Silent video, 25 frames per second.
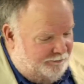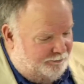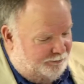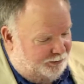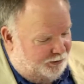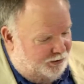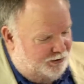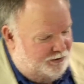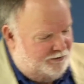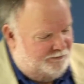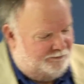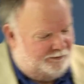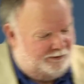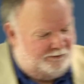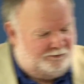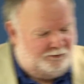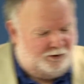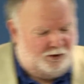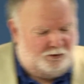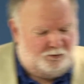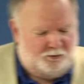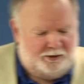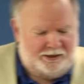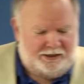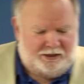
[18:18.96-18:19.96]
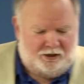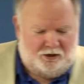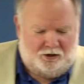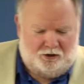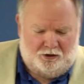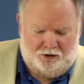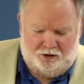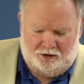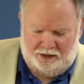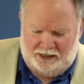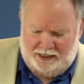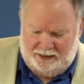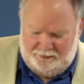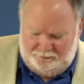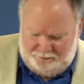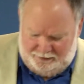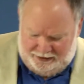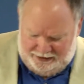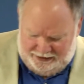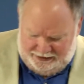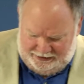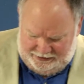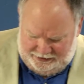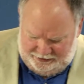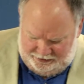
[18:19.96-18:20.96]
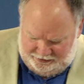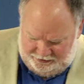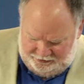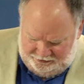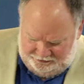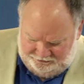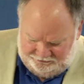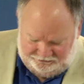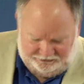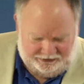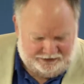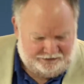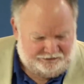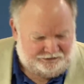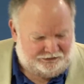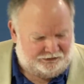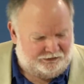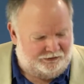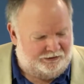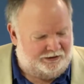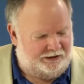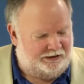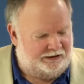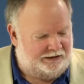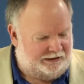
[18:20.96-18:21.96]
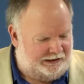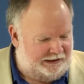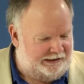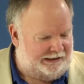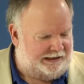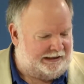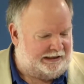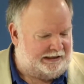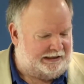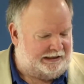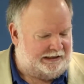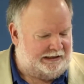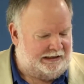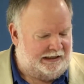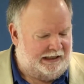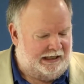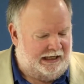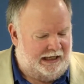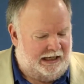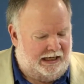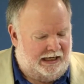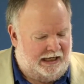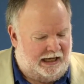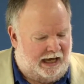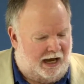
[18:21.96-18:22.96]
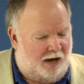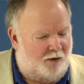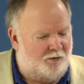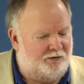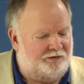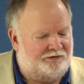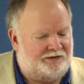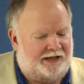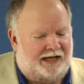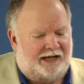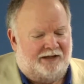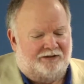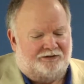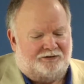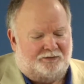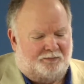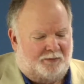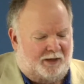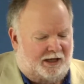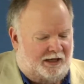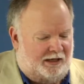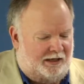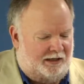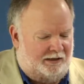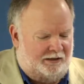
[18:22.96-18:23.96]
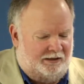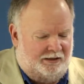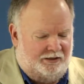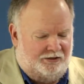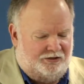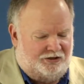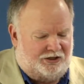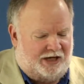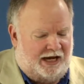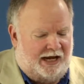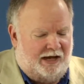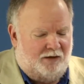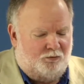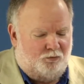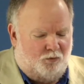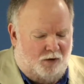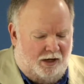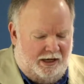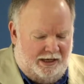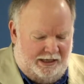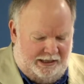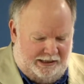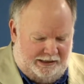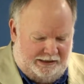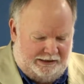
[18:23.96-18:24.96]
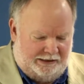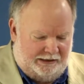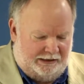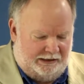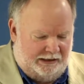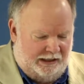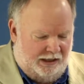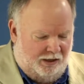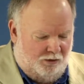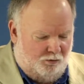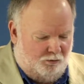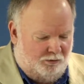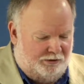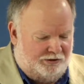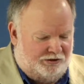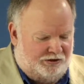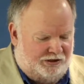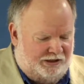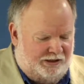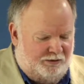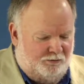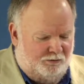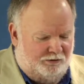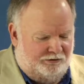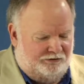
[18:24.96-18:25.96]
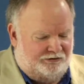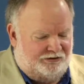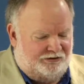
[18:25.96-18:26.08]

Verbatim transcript: proof of what we call a media censored link. I was asked by Jan Wade, when she was